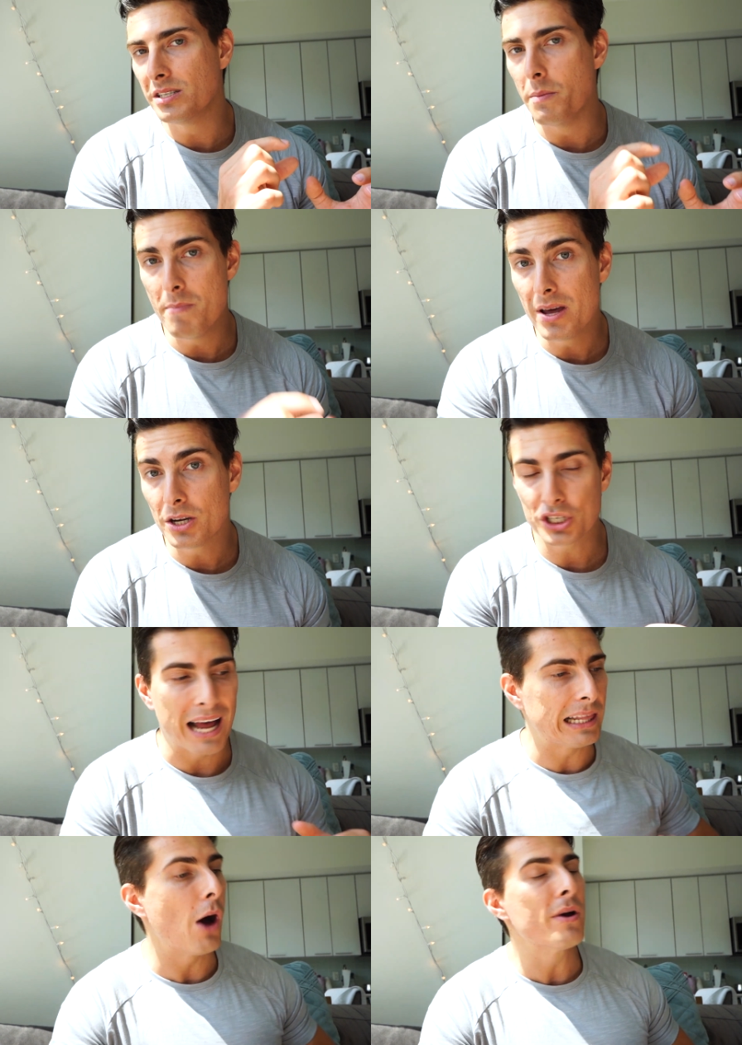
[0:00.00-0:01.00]
diminished,
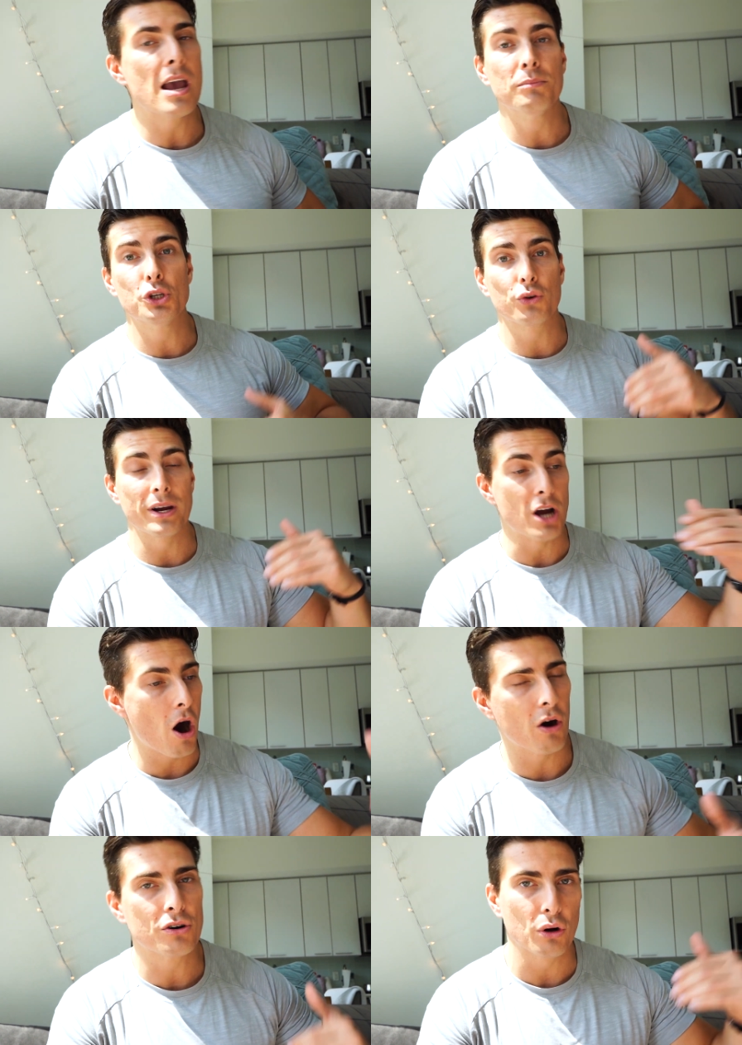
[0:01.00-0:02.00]
allowing him to train
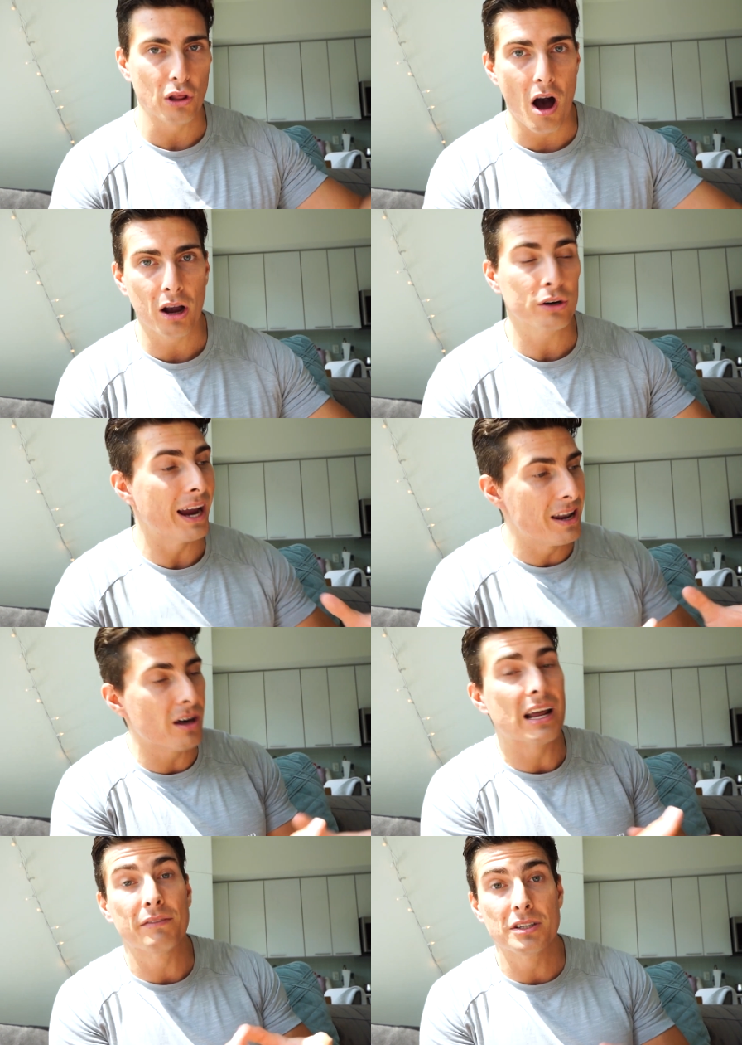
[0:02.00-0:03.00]
harder longer and
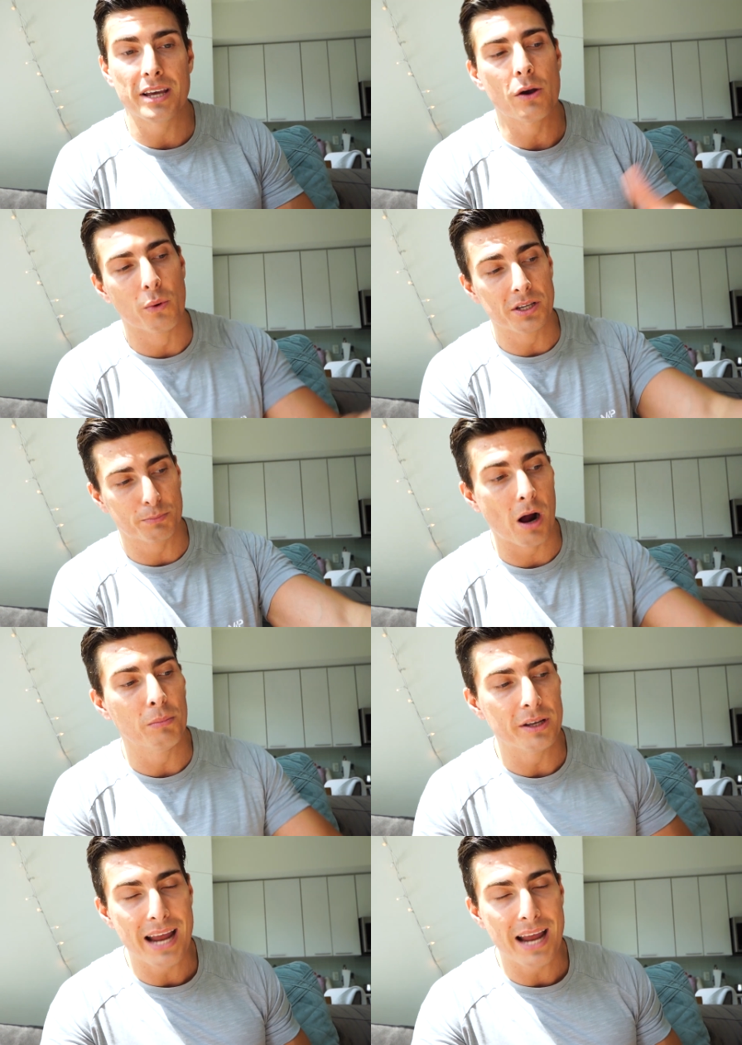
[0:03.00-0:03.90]
not have to take what is probably